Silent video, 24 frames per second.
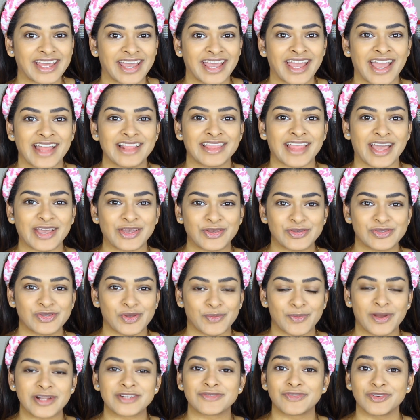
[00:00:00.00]
day and thank you
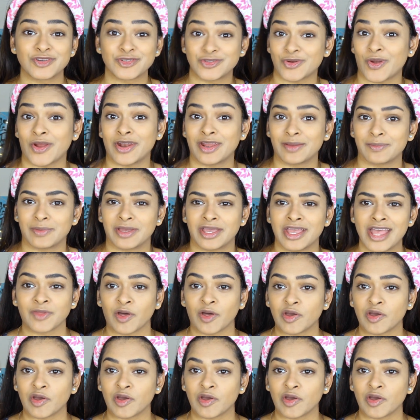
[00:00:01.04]
so much for joining me.